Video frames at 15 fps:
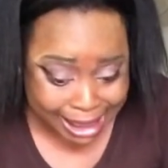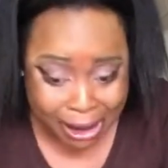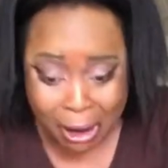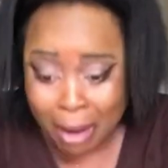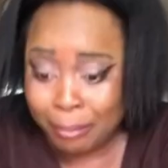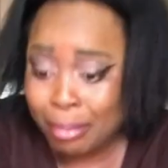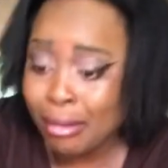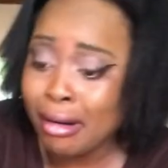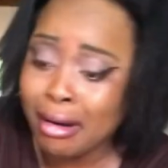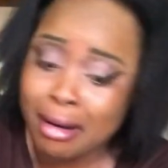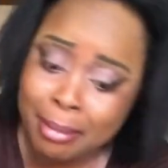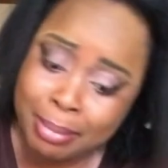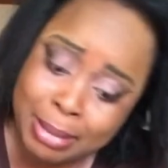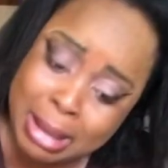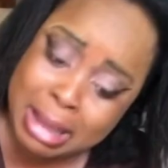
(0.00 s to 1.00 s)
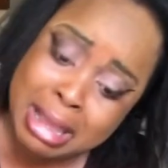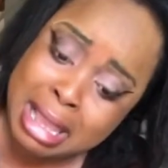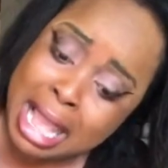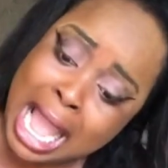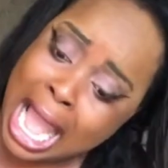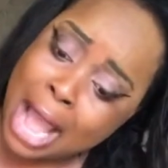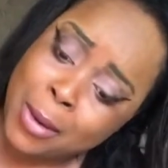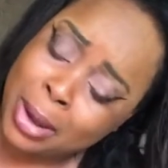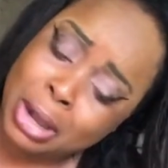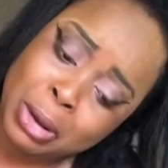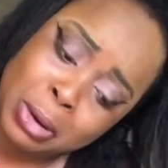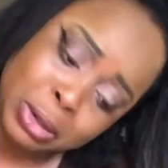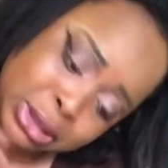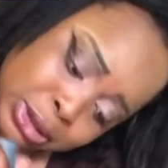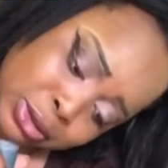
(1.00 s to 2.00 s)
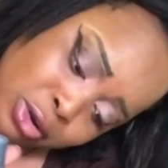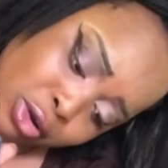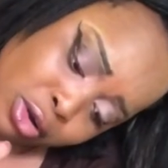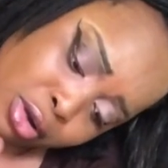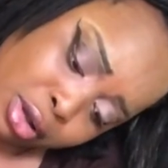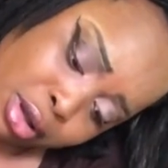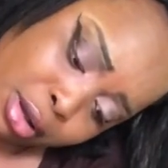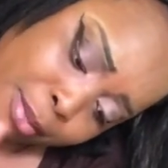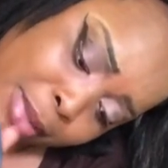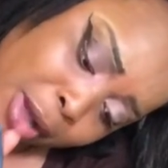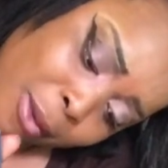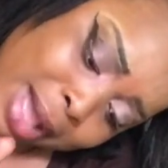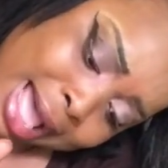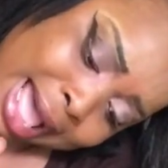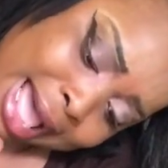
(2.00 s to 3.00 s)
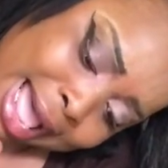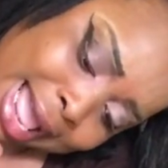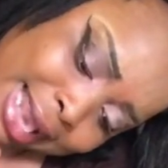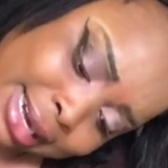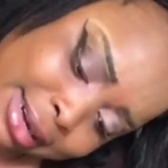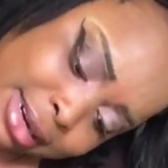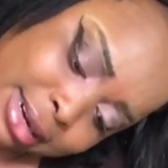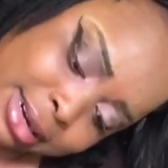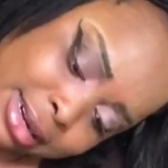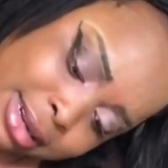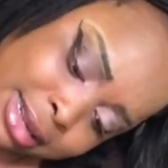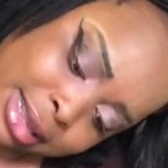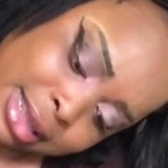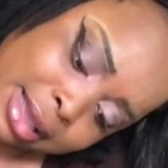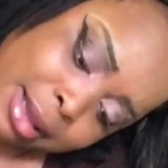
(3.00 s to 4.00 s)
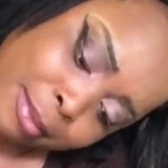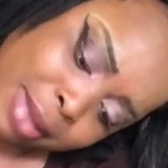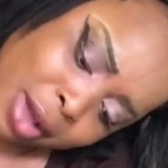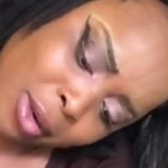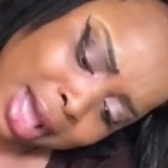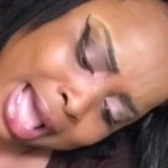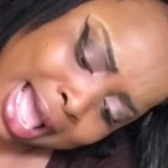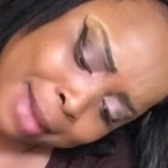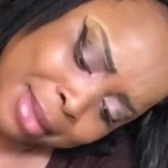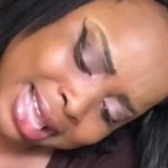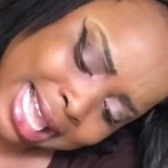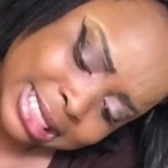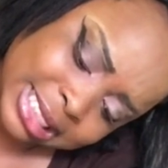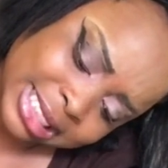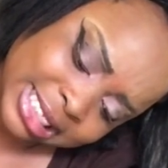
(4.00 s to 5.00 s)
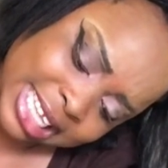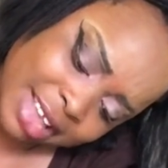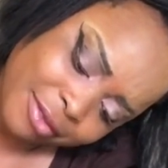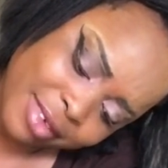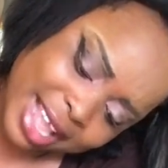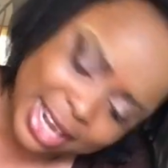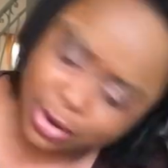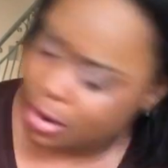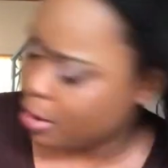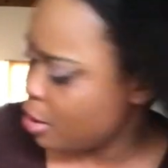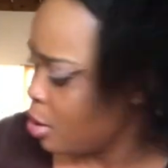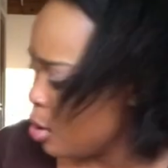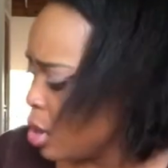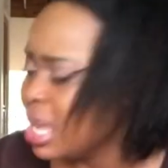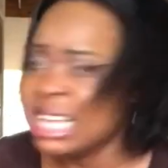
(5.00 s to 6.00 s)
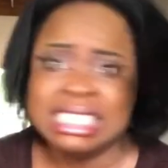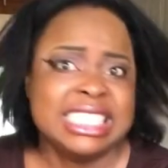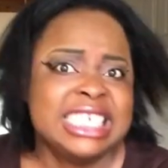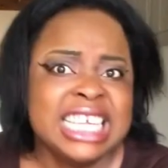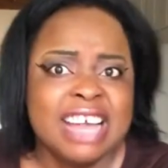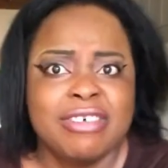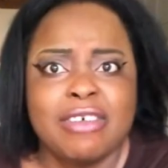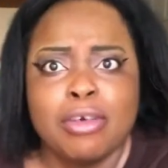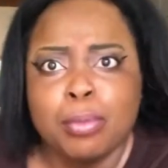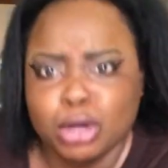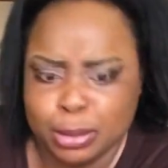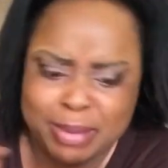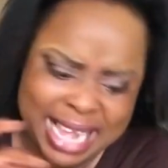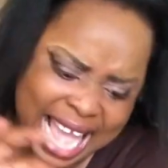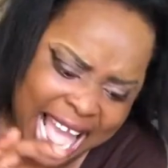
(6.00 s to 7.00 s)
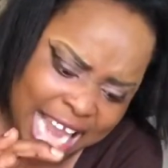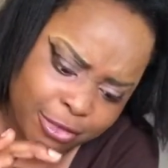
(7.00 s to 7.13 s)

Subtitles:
up. And we're gonna go so power on because it's safe, I know. Safe if you put it on your hand